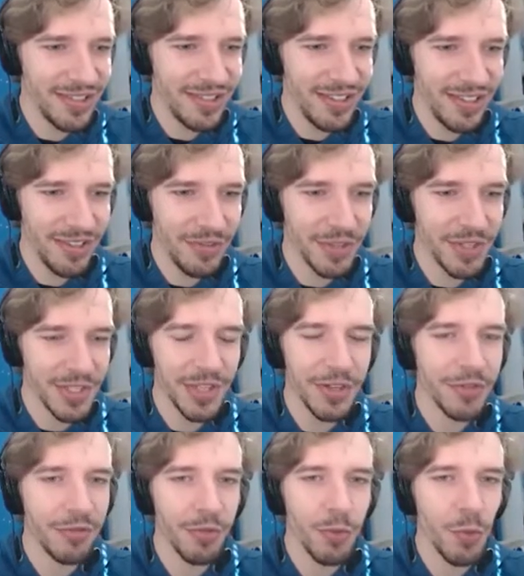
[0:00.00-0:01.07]
If I see
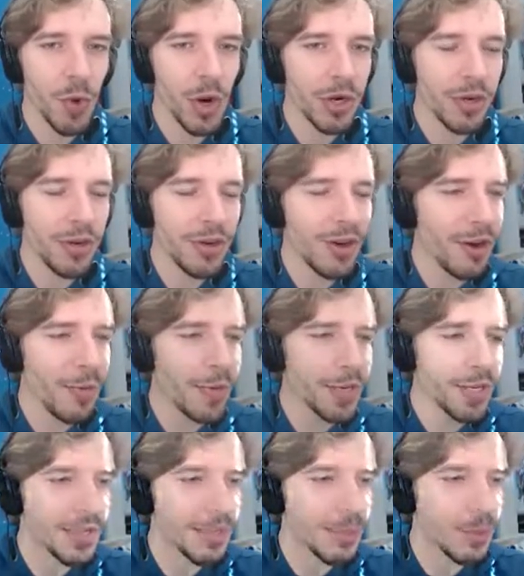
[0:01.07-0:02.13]
even one
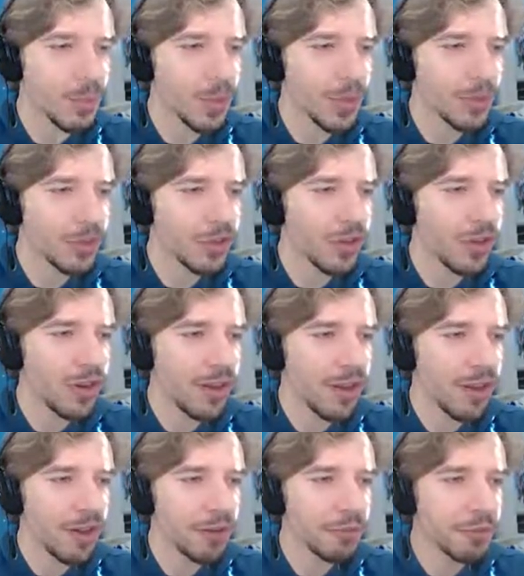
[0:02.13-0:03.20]
comment about where's the
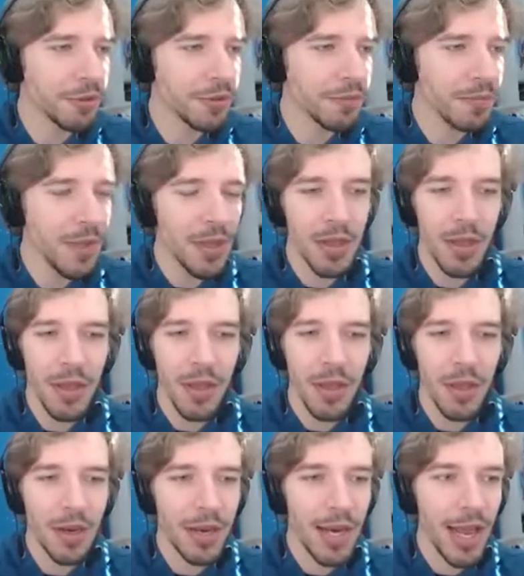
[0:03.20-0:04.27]
clock, I'm gonna...
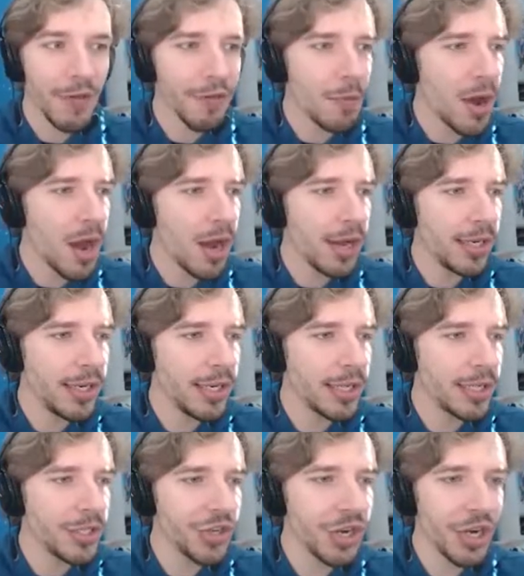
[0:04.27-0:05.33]
Never mind,
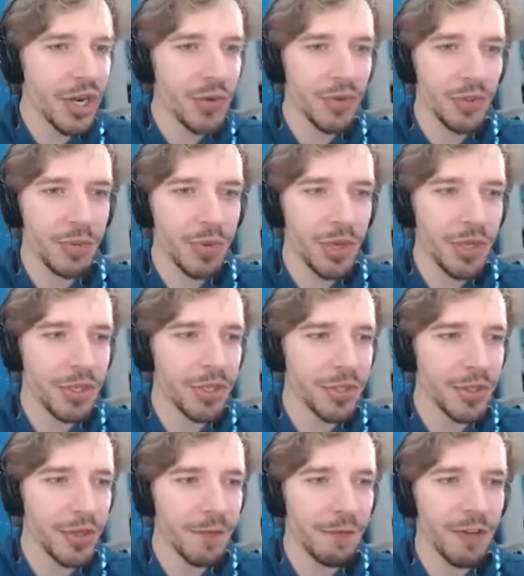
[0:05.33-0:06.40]
let's check out these patients
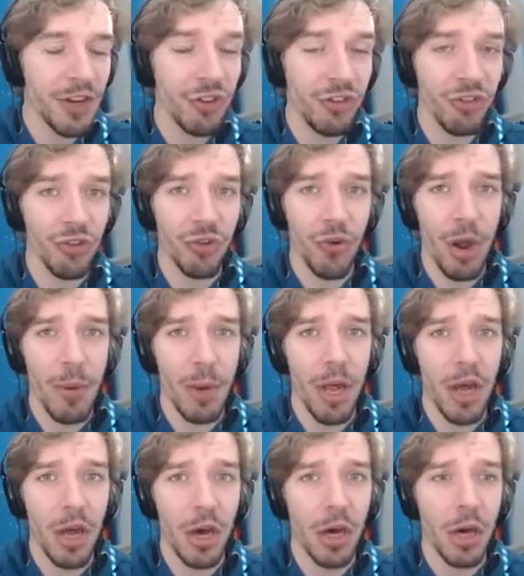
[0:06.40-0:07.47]
and finish the drama
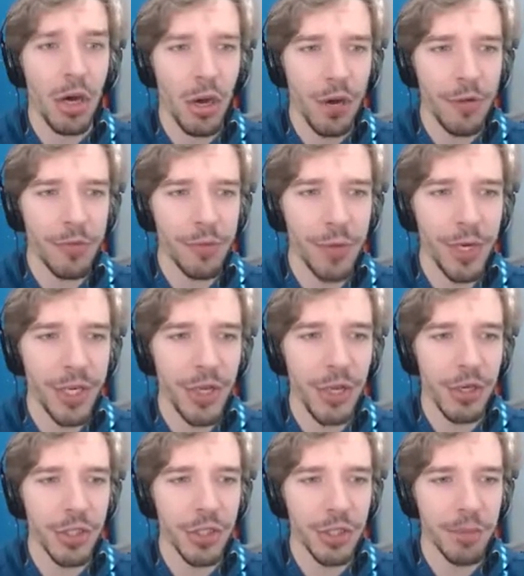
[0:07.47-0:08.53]
of radiology.